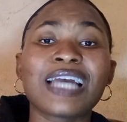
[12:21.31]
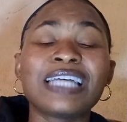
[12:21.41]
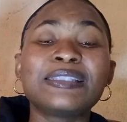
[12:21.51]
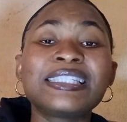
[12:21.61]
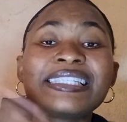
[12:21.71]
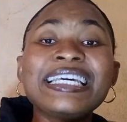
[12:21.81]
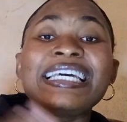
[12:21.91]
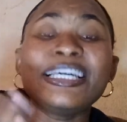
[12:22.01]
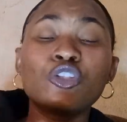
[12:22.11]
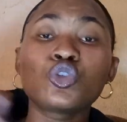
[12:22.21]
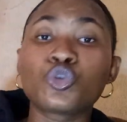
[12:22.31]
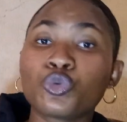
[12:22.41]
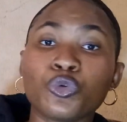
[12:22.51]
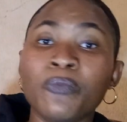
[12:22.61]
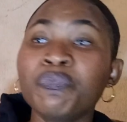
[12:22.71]
and see it
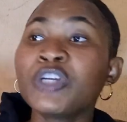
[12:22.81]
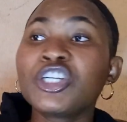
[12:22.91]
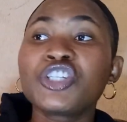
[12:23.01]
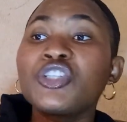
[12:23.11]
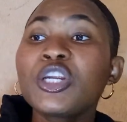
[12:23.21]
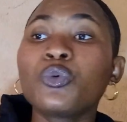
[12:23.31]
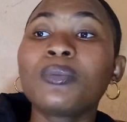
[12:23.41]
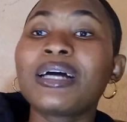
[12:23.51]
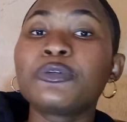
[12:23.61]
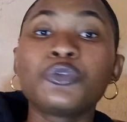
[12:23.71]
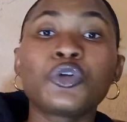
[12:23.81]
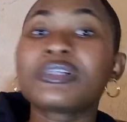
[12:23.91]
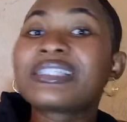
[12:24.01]
through. She's not a woman who does